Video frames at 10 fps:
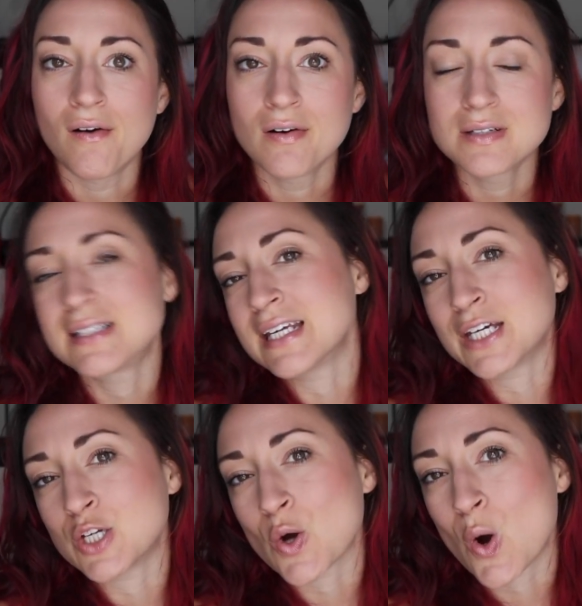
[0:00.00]
sitting
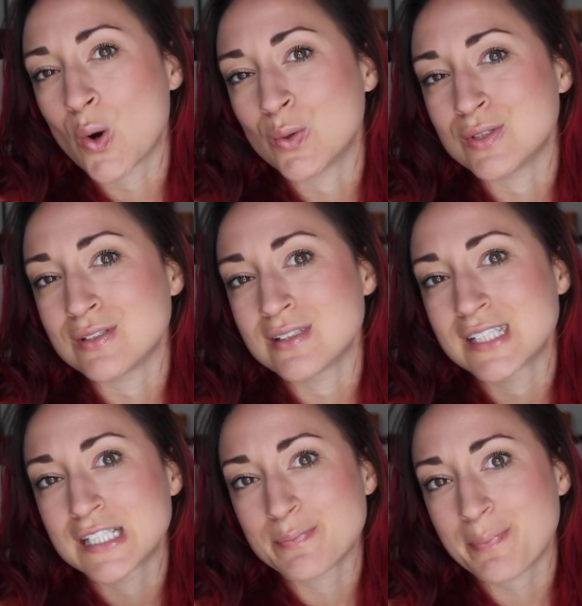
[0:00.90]
in your own
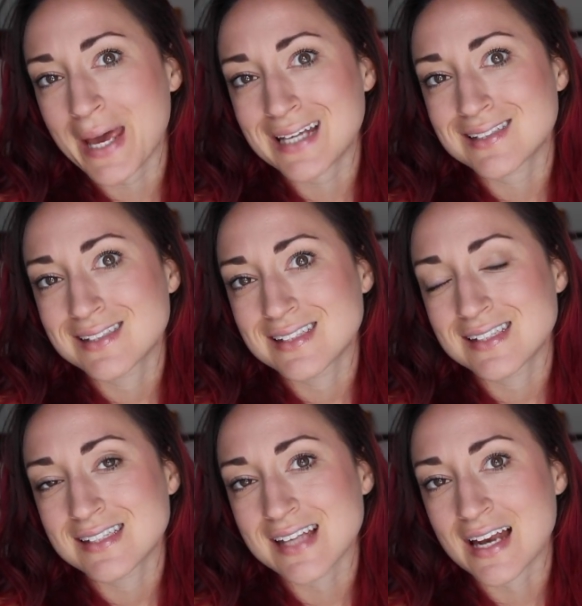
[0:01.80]

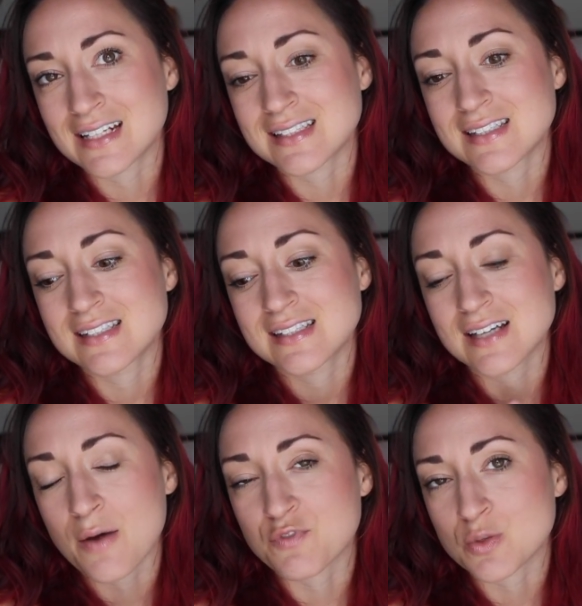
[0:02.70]
space, and it's
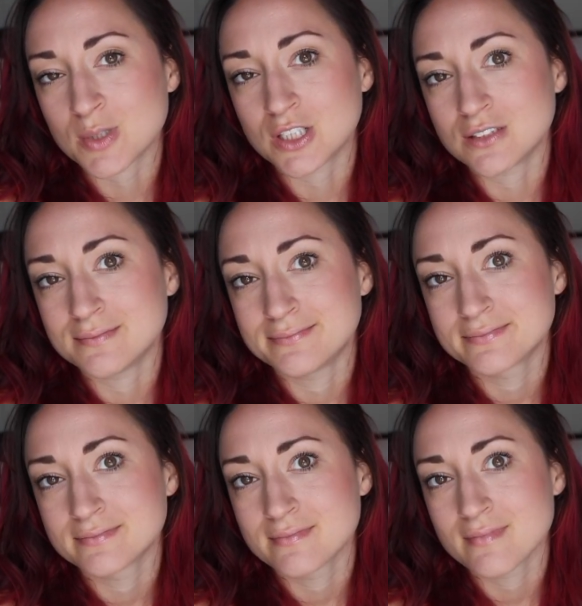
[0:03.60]
comfortable
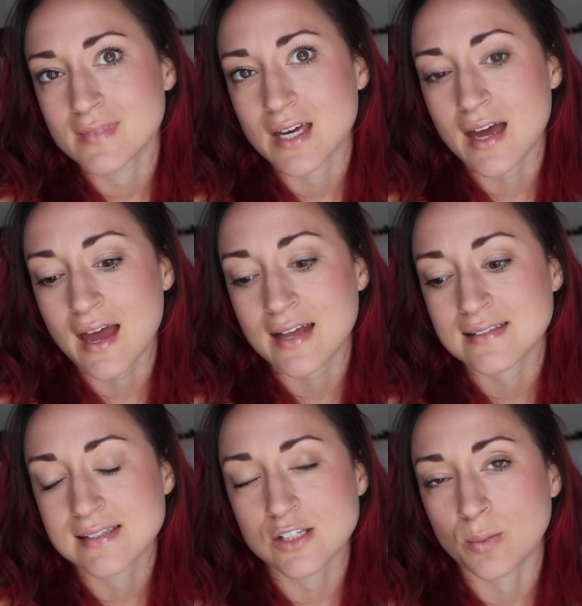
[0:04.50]

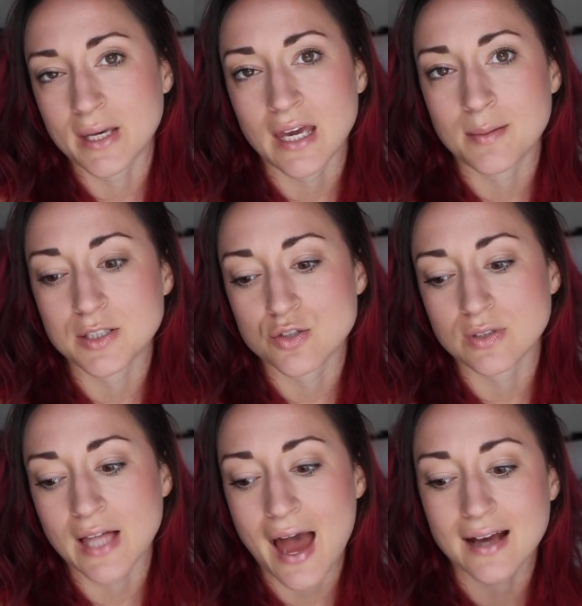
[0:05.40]
and still being able to
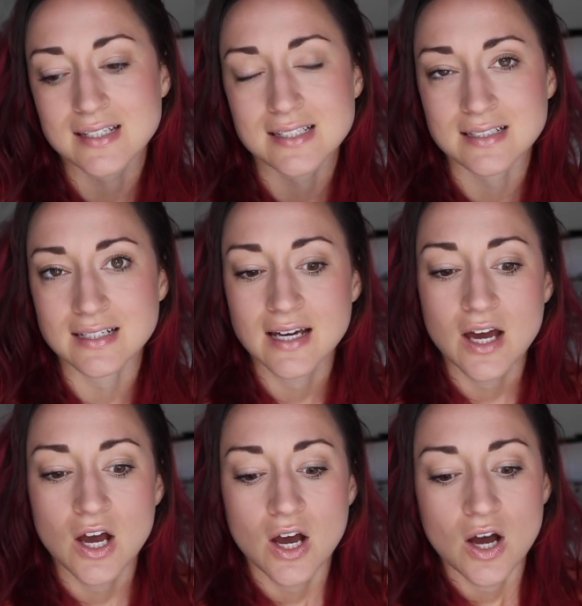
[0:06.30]
relax, and
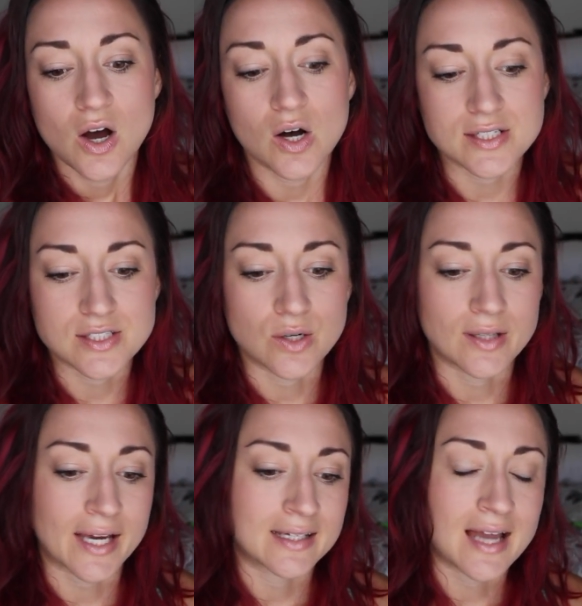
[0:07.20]
also
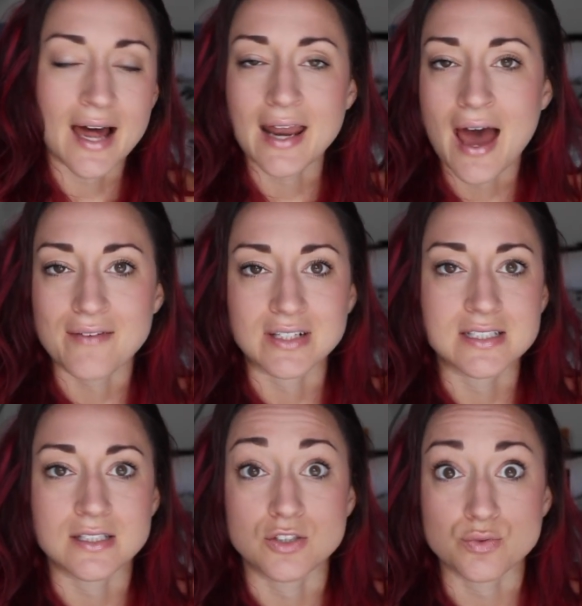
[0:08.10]
like not having
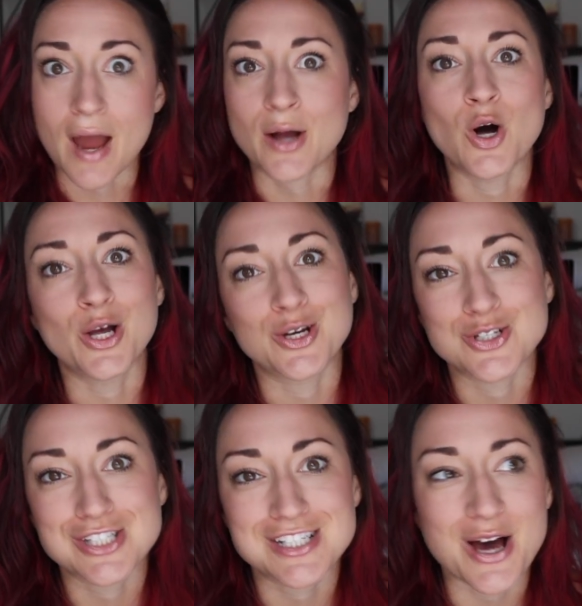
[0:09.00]
to drag all your
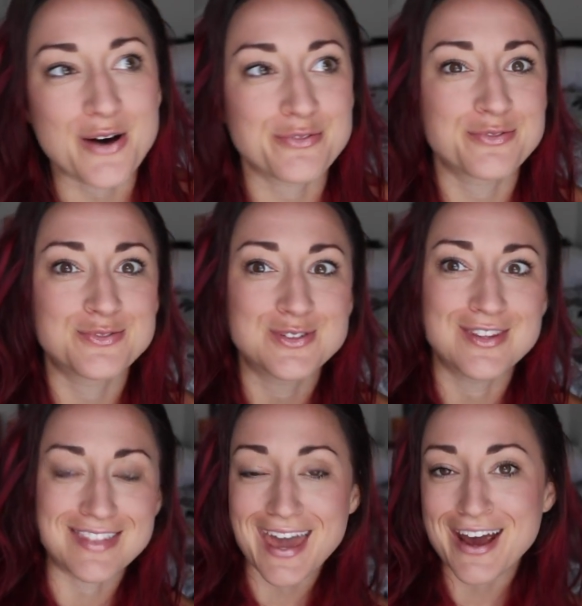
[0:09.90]
stuff
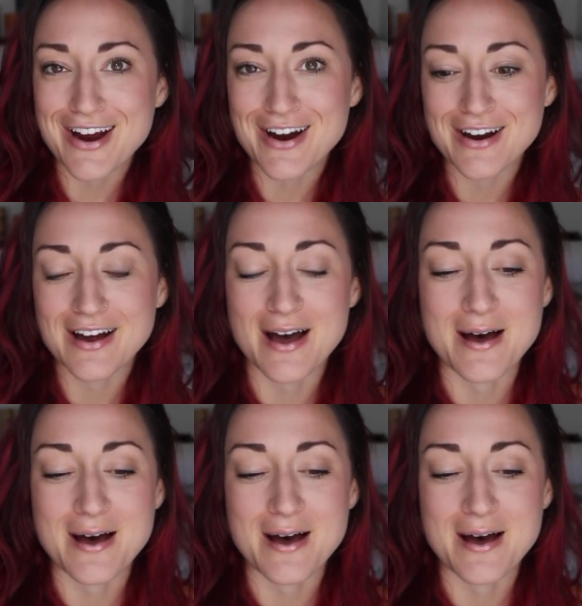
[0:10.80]
there